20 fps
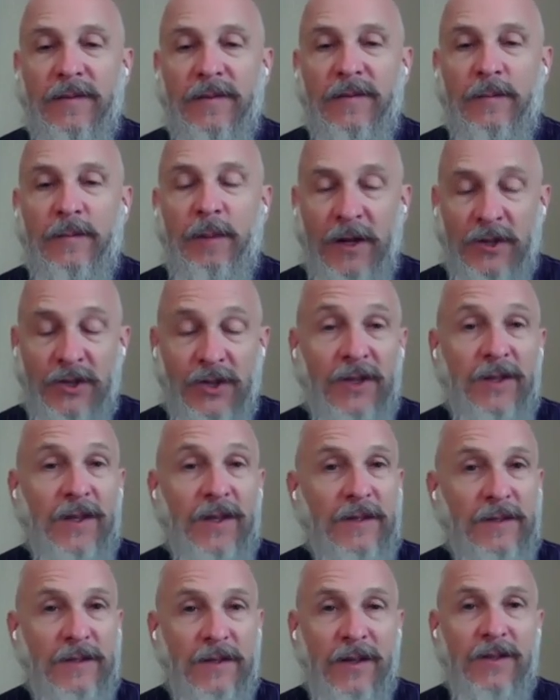budget
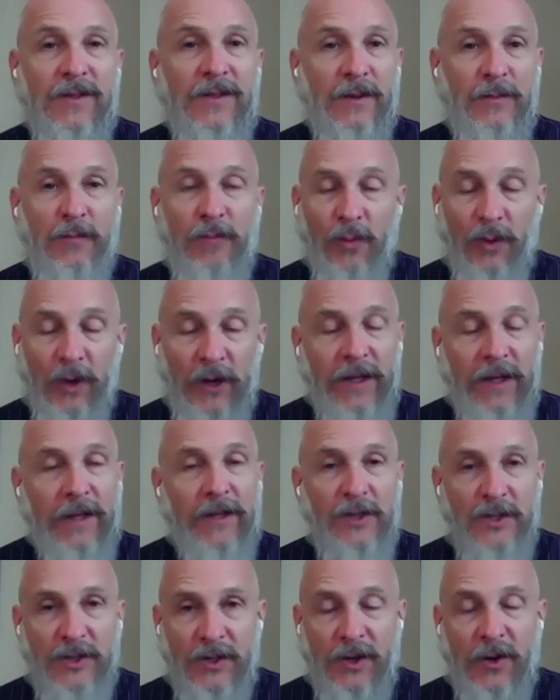that really
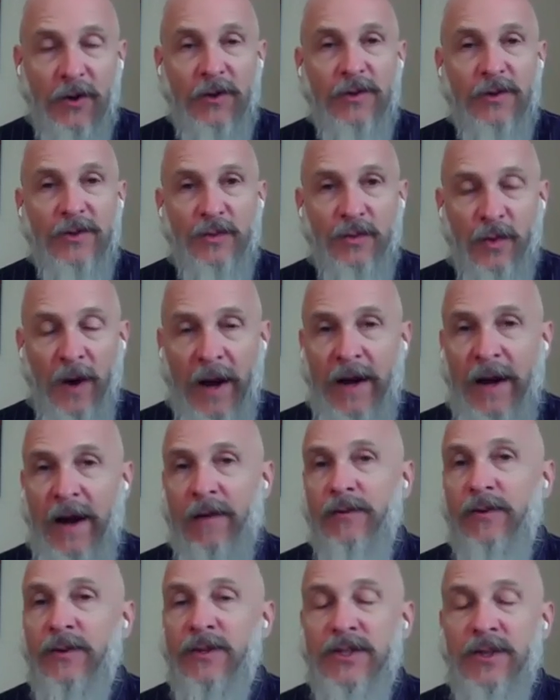just goes right
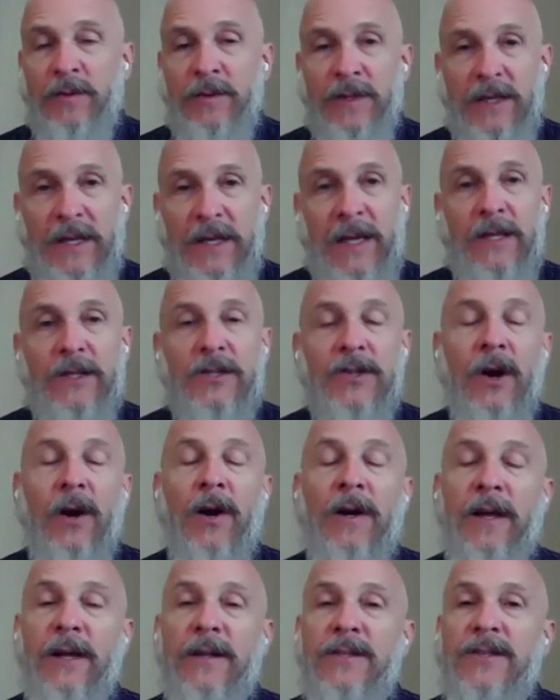after some of the key
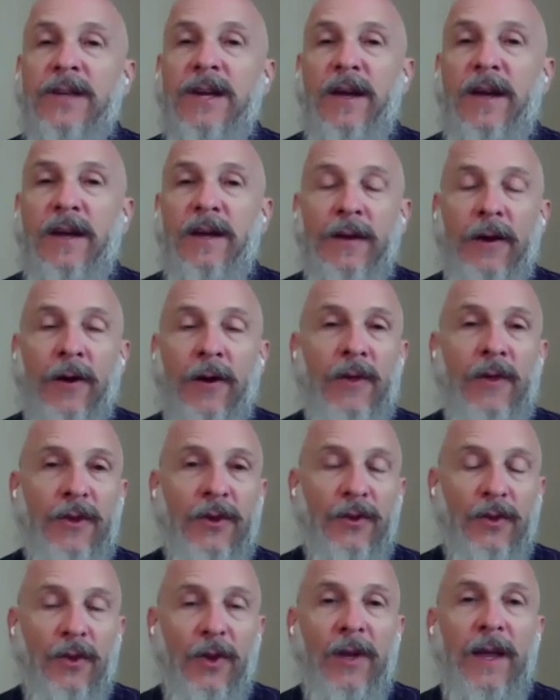targets, that
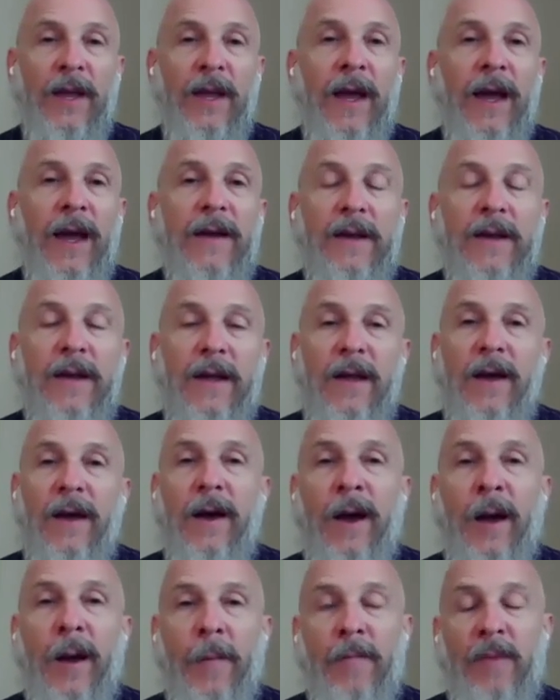you're looking at.
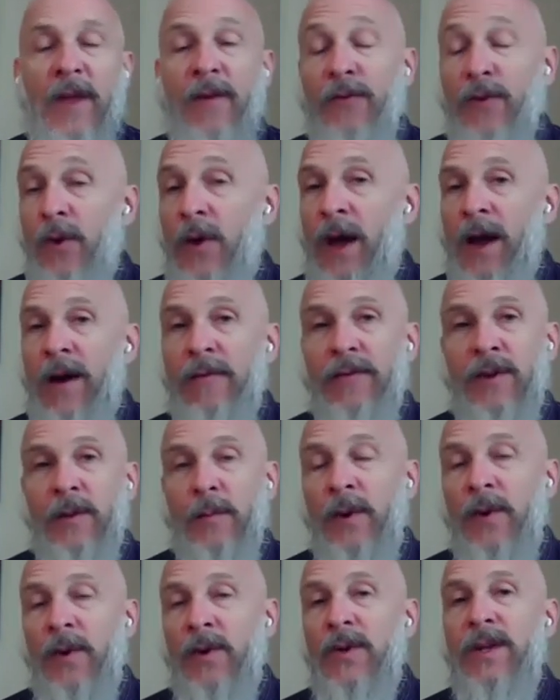If you have the
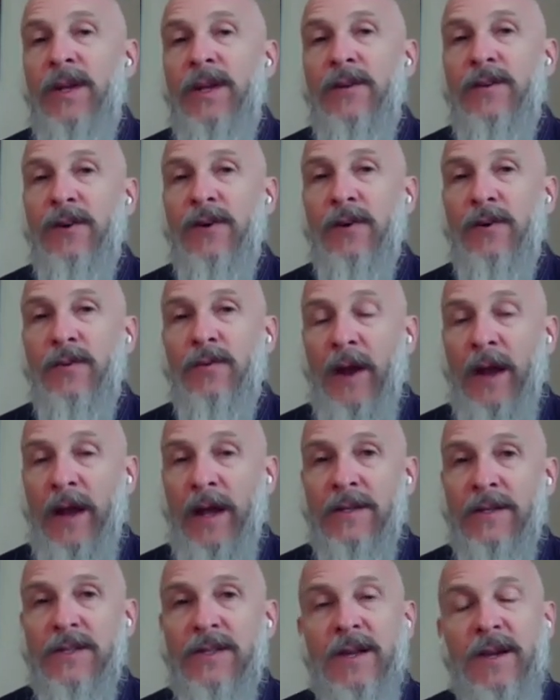ability to
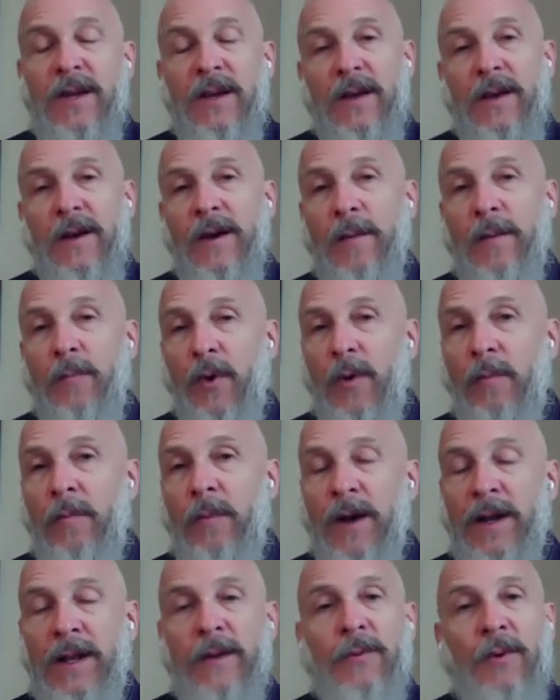raise more
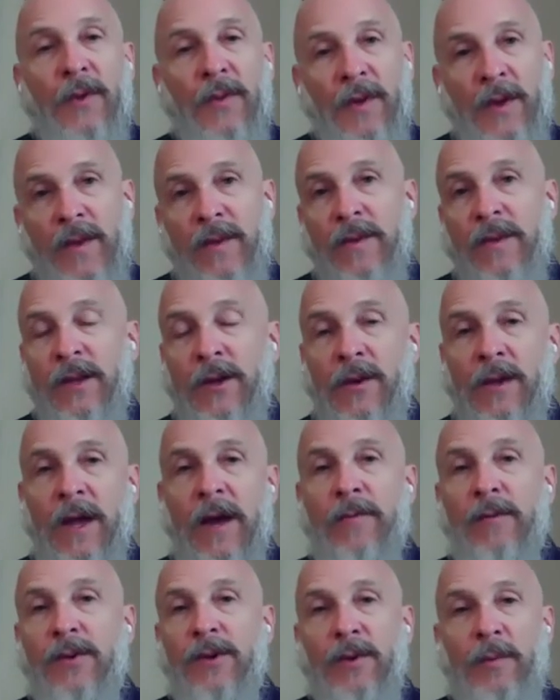money, well, then you
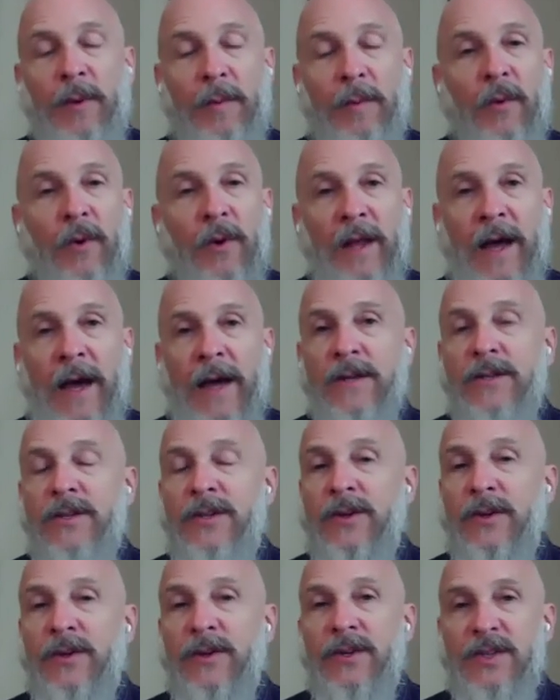have a little bit more
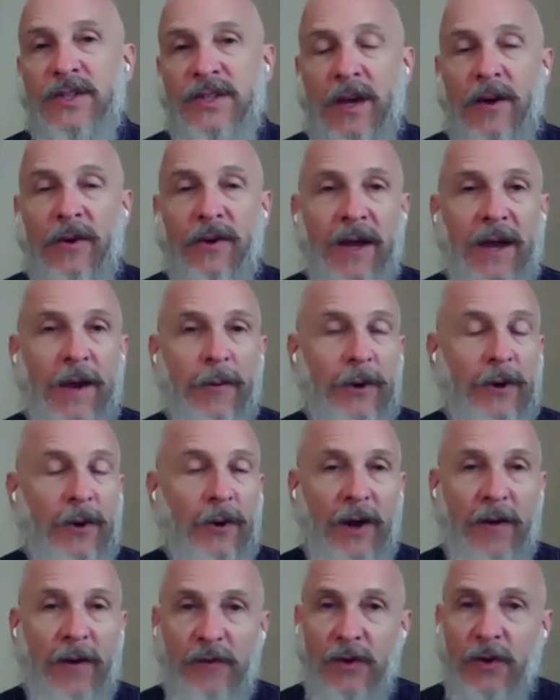latitude to say, okay, we
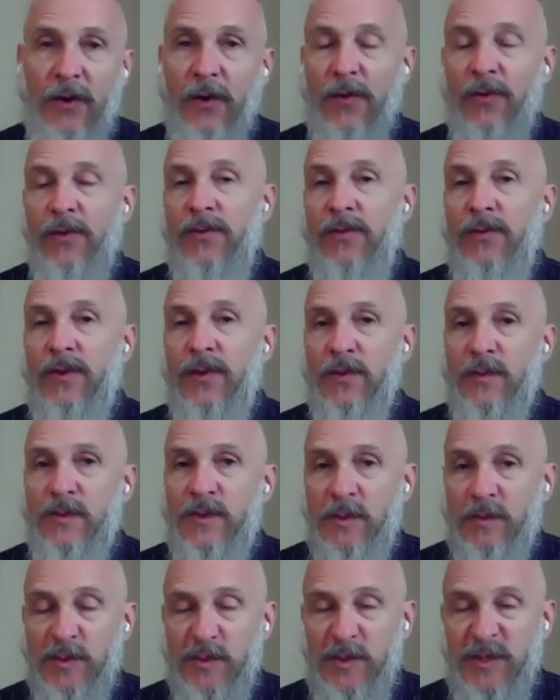don't have to go to
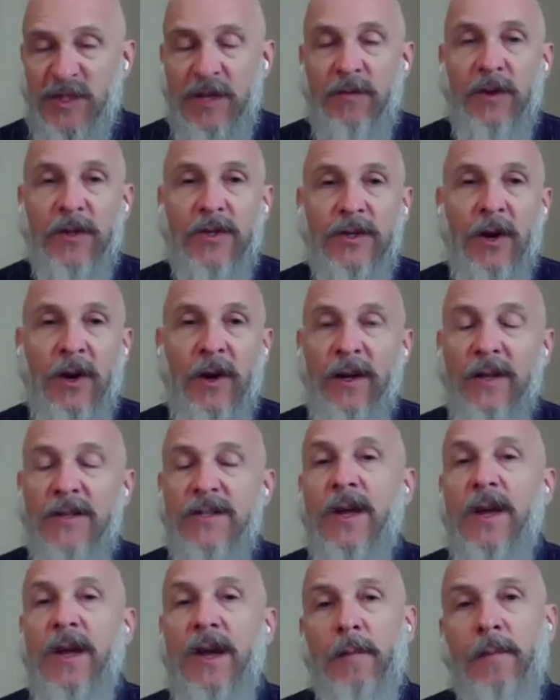some specific
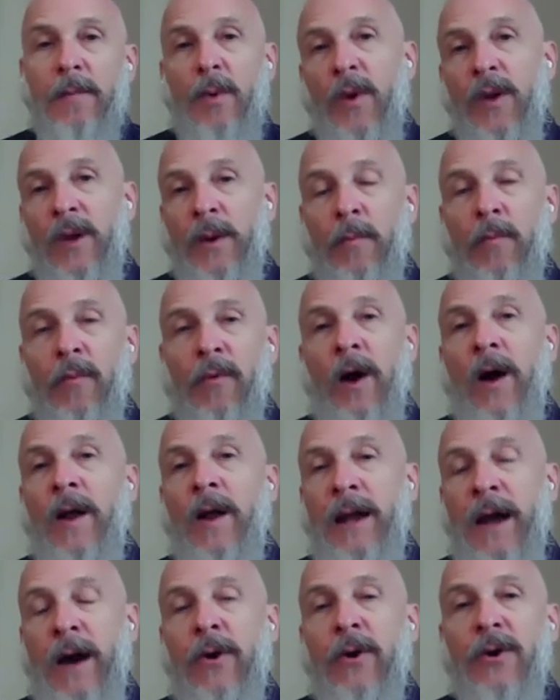targets, but we can
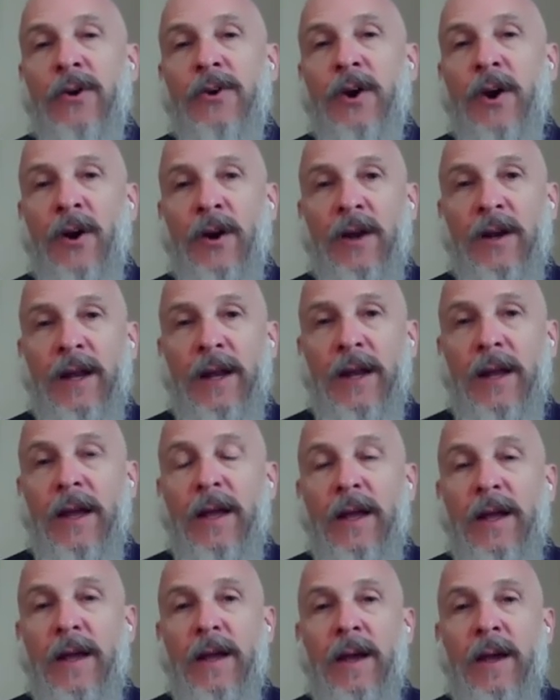broaden out our targeting
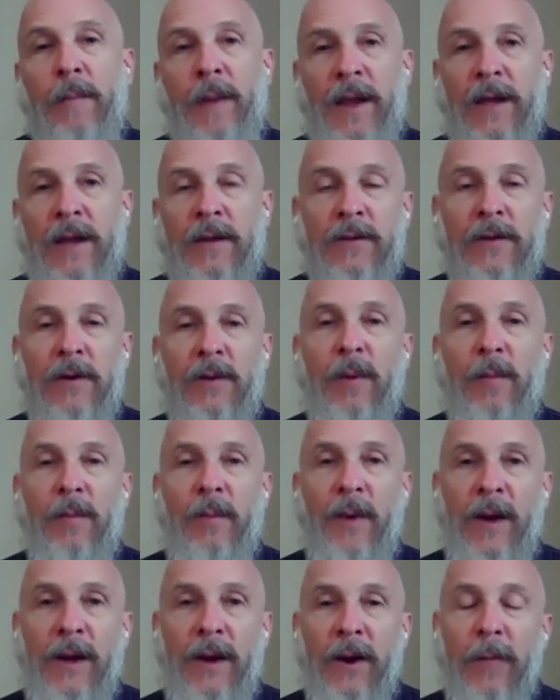and make it a little bit
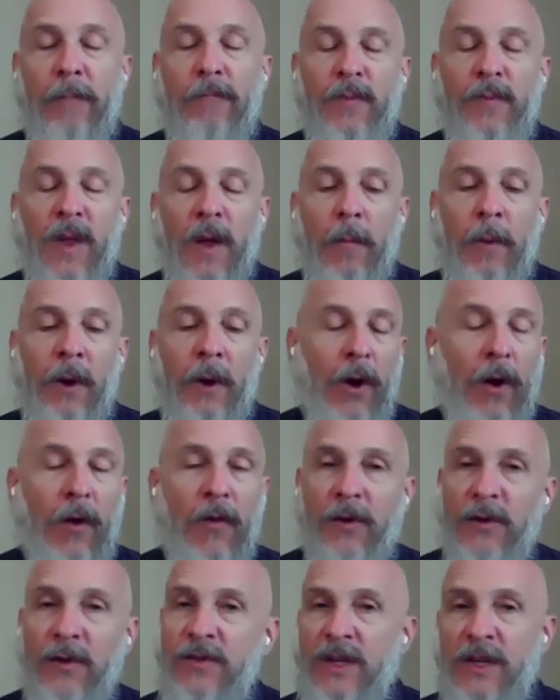bigger. But all
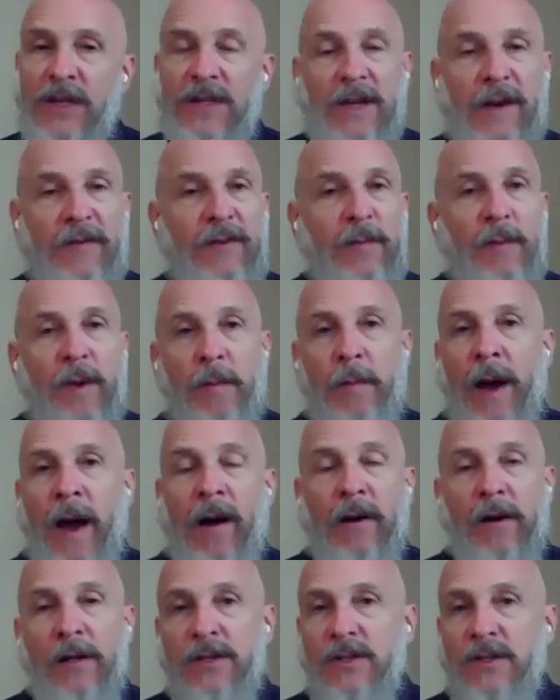those things have to be
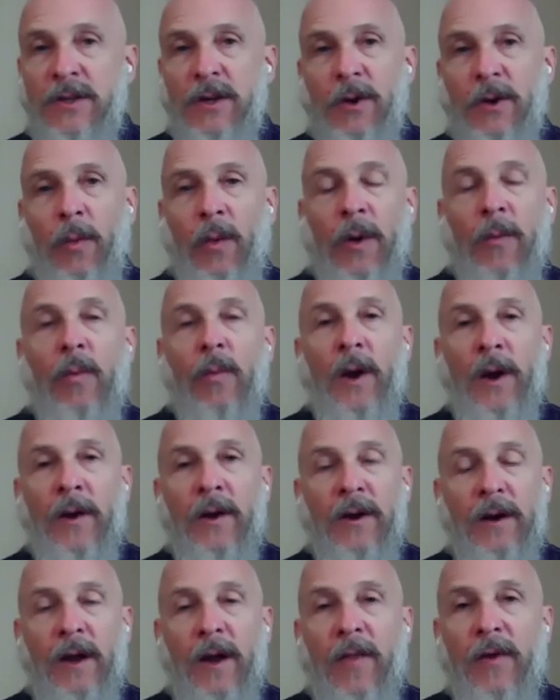balanced, one way
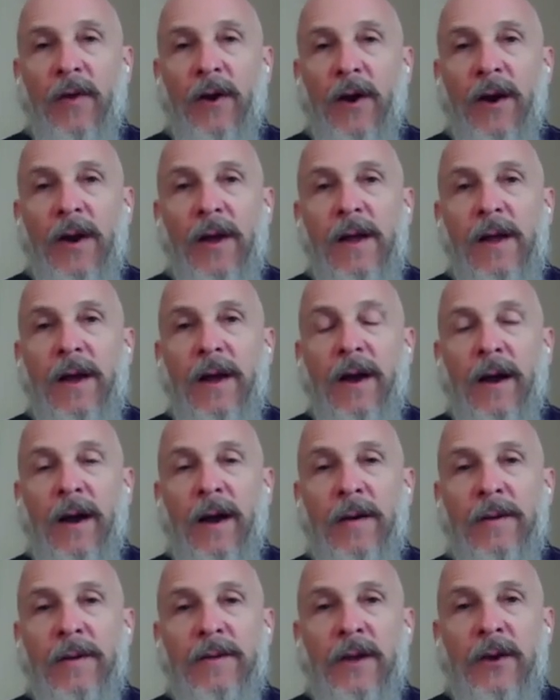or another,
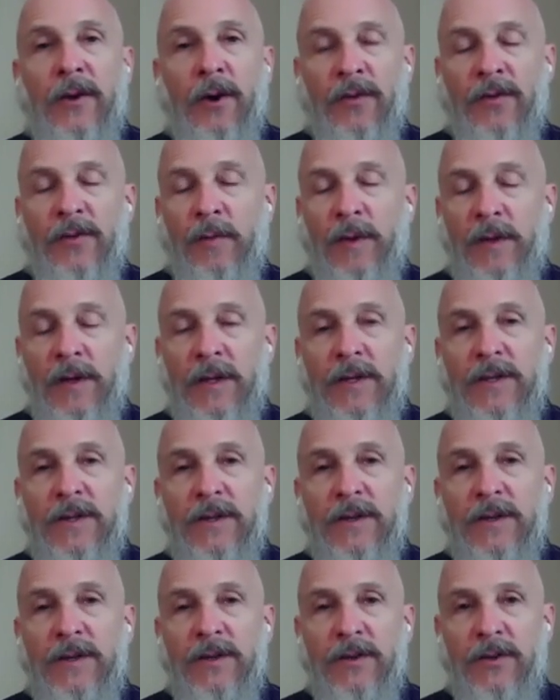in ultimately
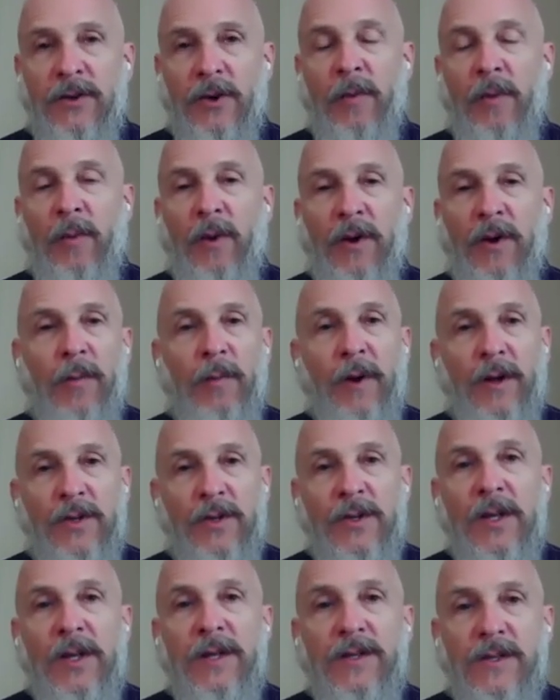to determine what your
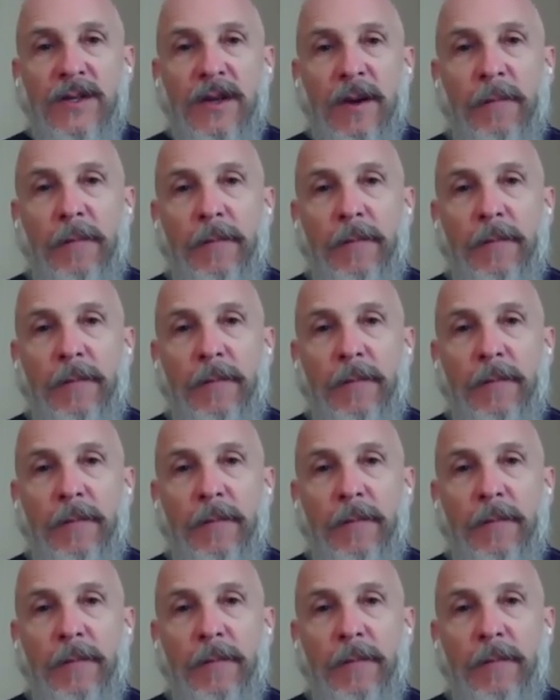budget is.